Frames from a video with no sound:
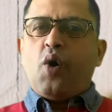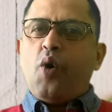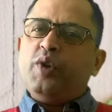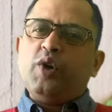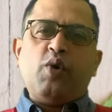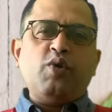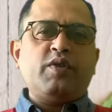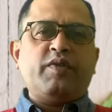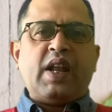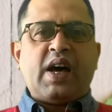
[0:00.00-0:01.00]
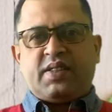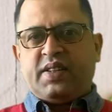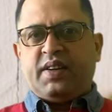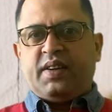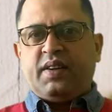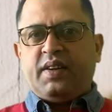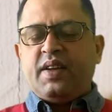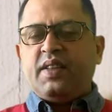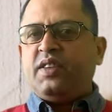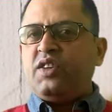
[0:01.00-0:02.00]
Over the course of the last year,
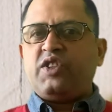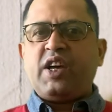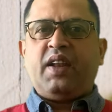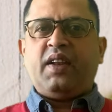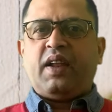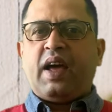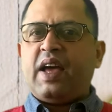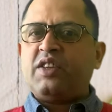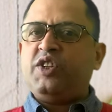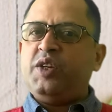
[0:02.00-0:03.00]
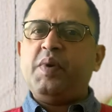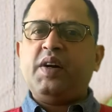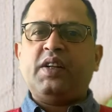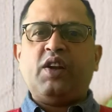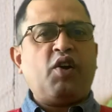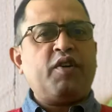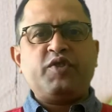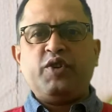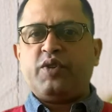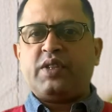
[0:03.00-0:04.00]
this channel has debunked a lot of
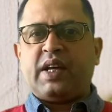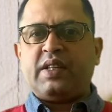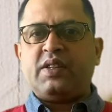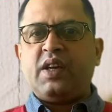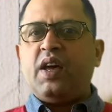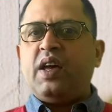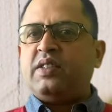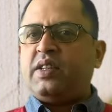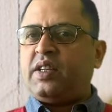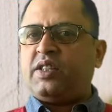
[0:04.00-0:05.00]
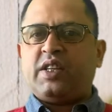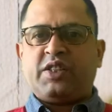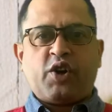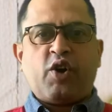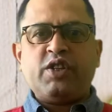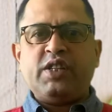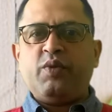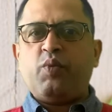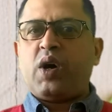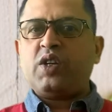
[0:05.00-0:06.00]
pseudoscience such as astrology,
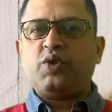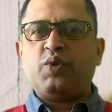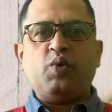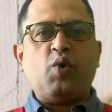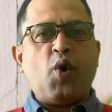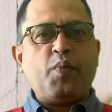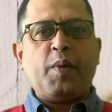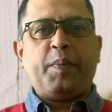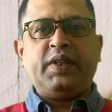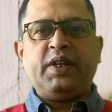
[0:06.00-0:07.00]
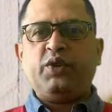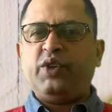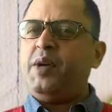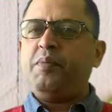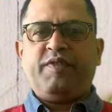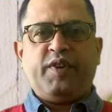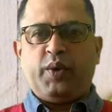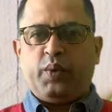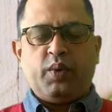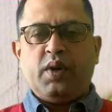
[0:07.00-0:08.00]
vastu, homeopathy, to name a
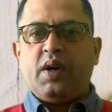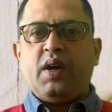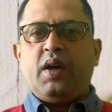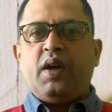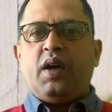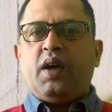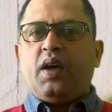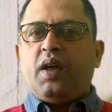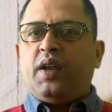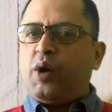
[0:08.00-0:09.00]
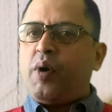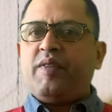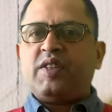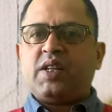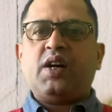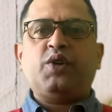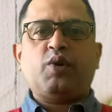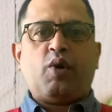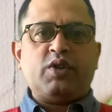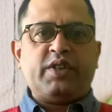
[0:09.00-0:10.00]
few. Now I will start to
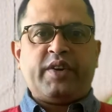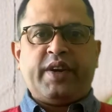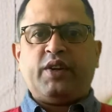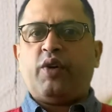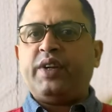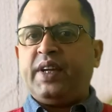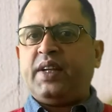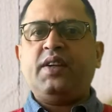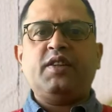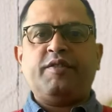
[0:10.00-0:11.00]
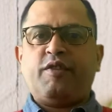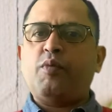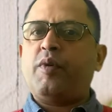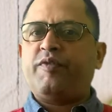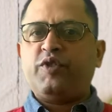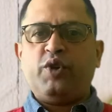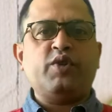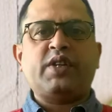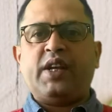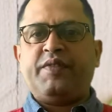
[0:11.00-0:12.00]
concentrate on yet another form of
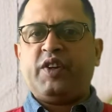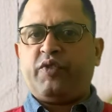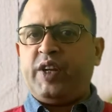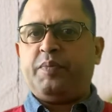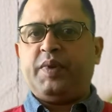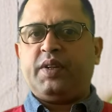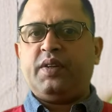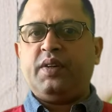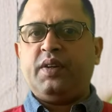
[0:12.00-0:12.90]
pseudoscientific treatment,